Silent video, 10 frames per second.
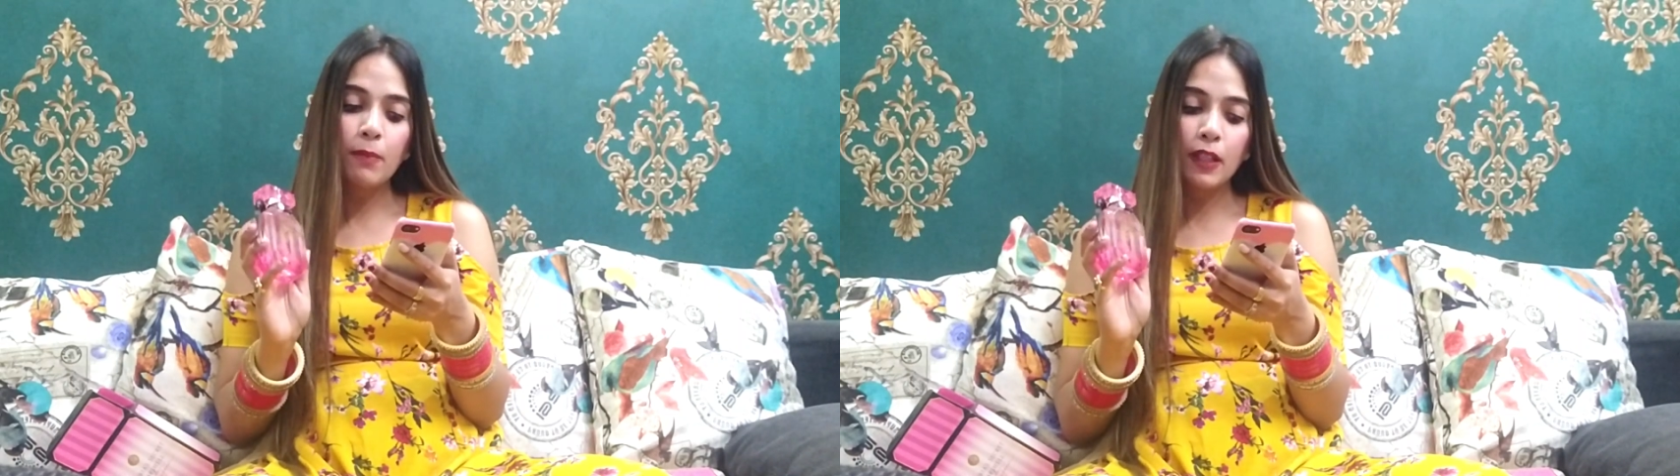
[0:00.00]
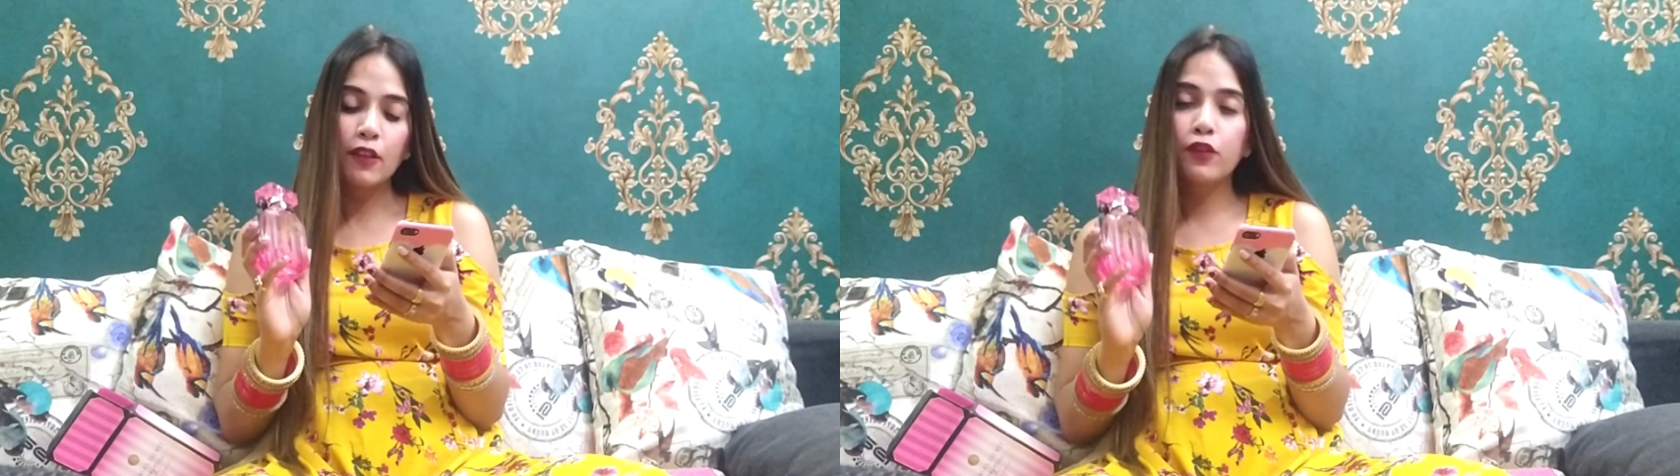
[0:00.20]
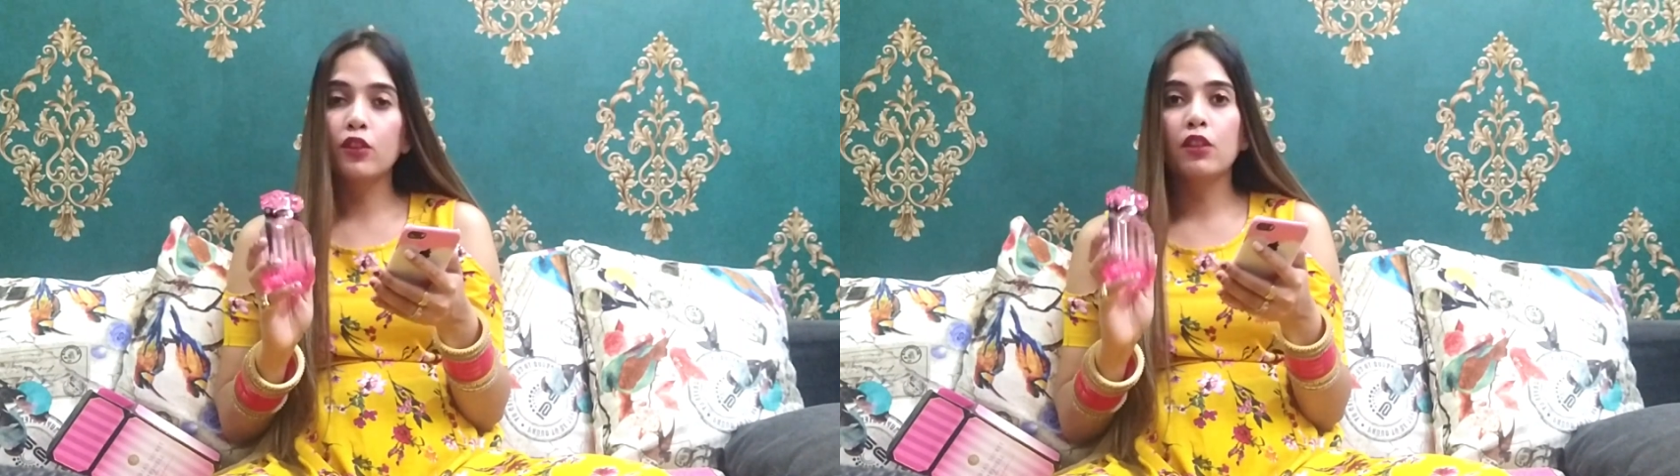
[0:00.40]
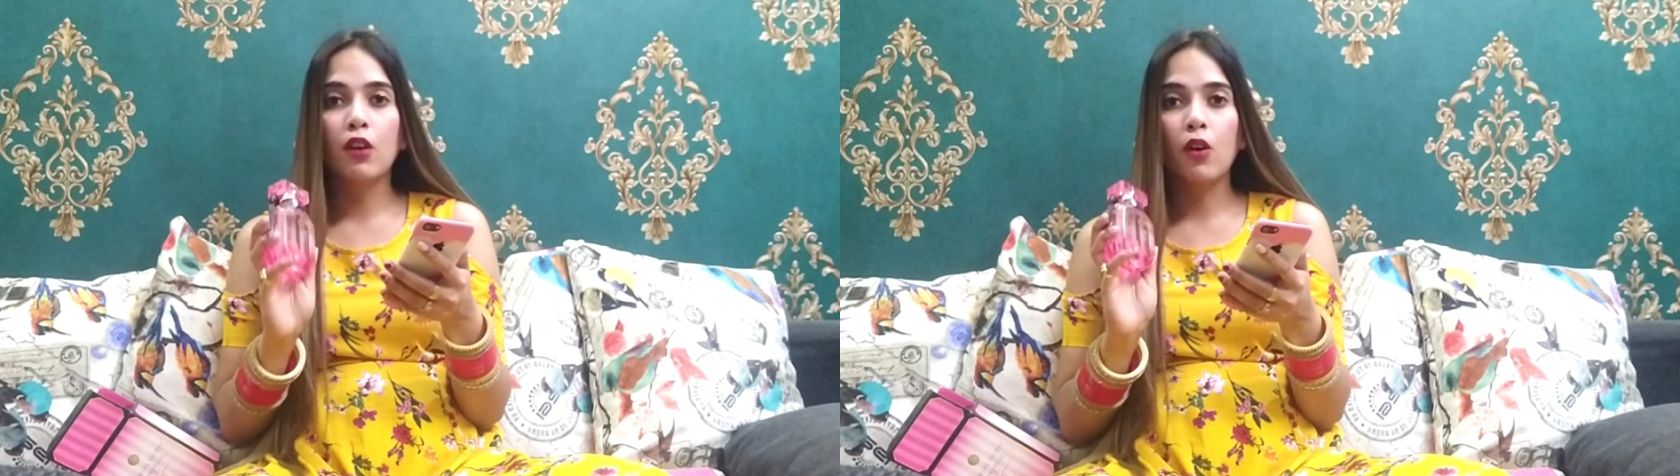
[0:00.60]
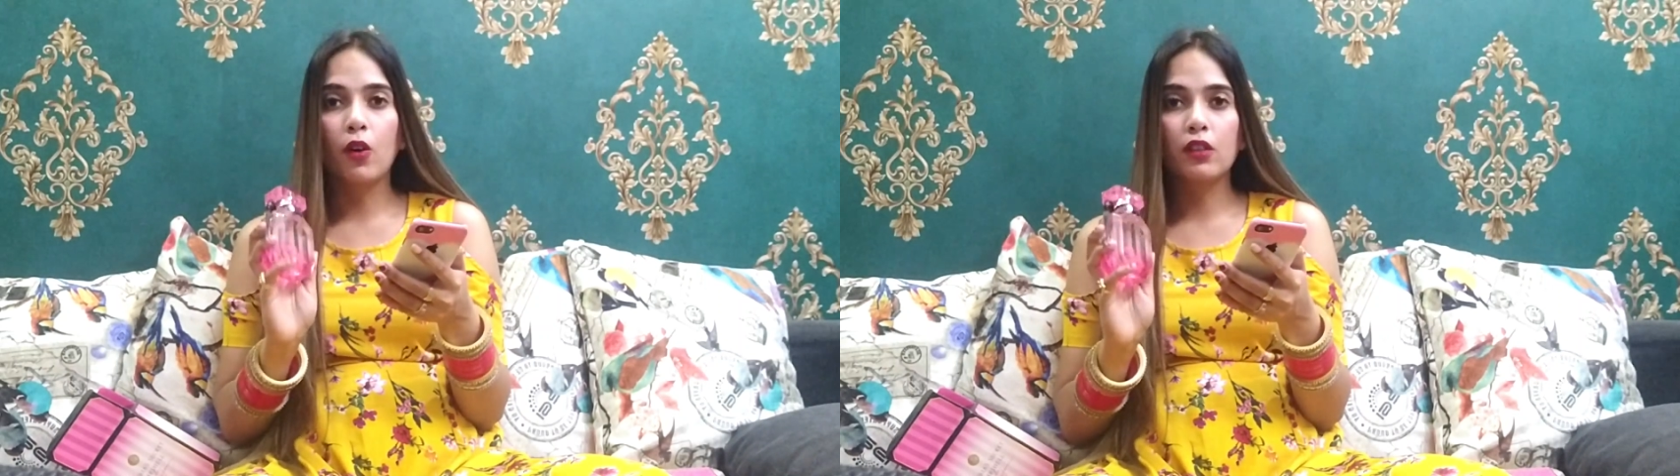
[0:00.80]
playful
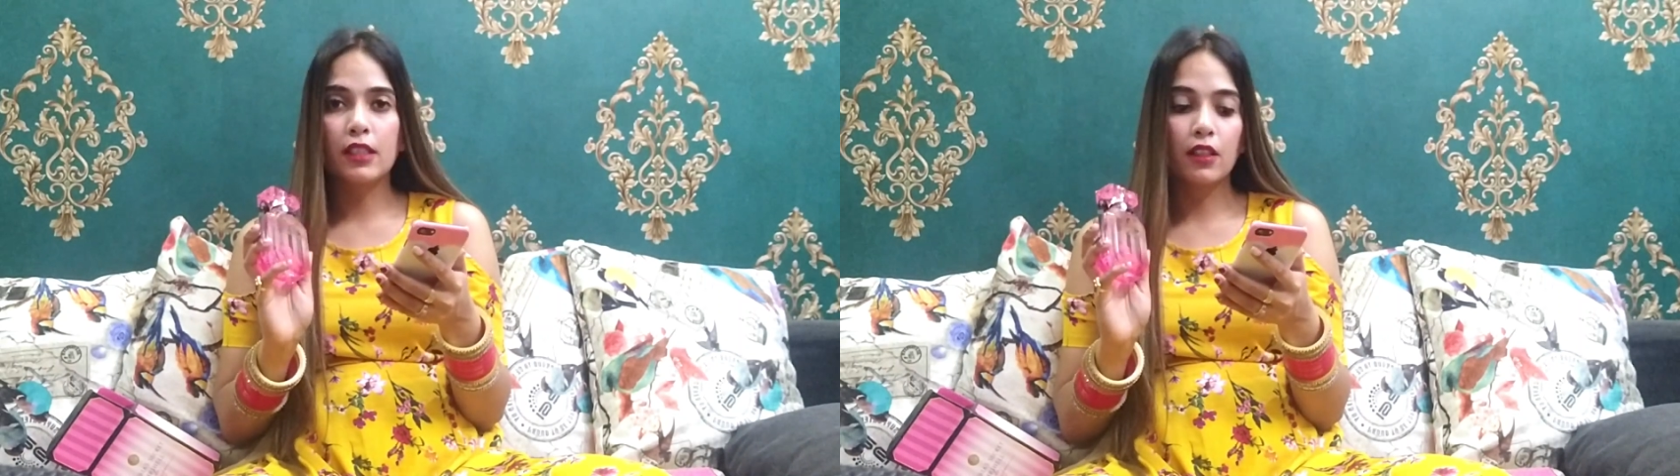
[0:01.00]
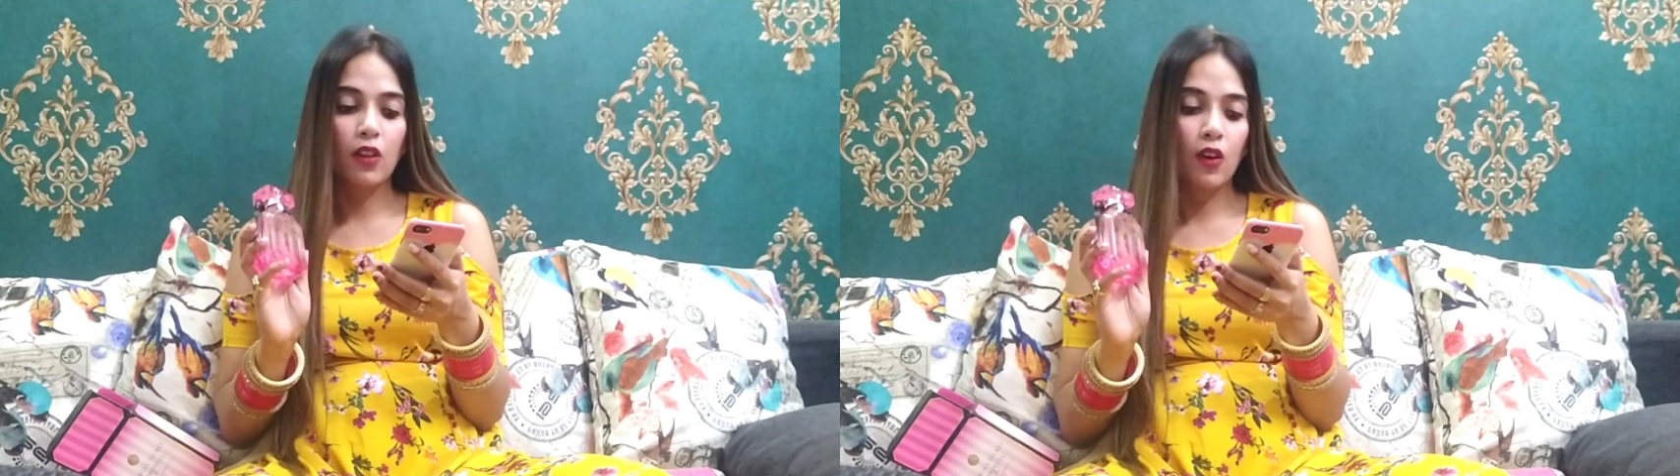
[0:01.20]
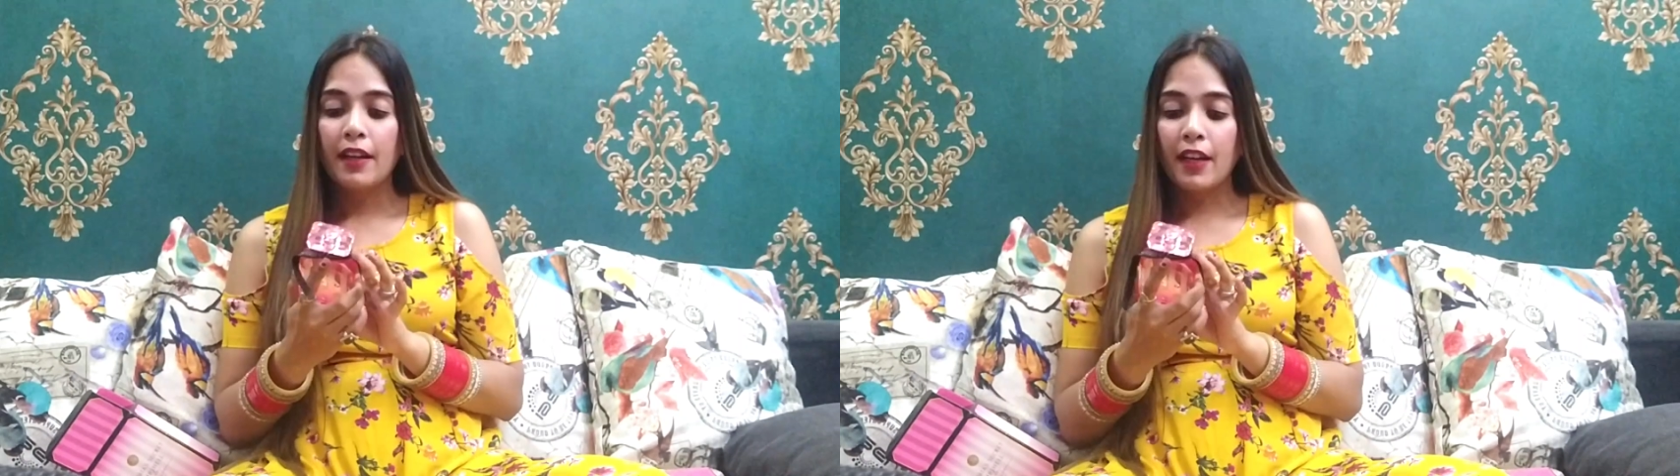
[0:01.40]
all day long.